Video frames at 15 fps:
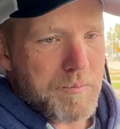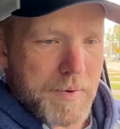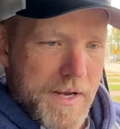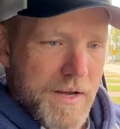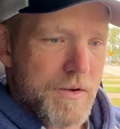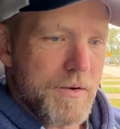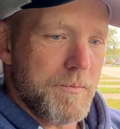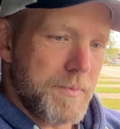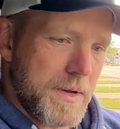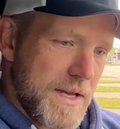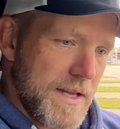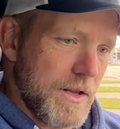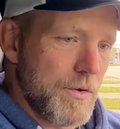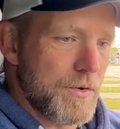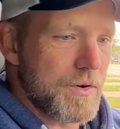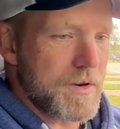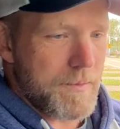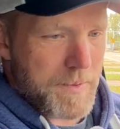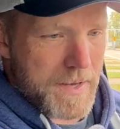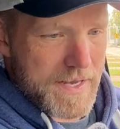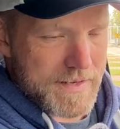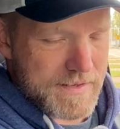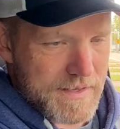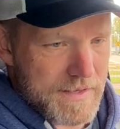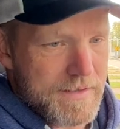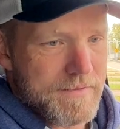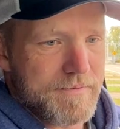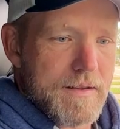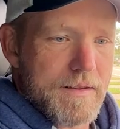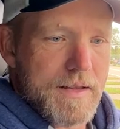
pound payload capacity.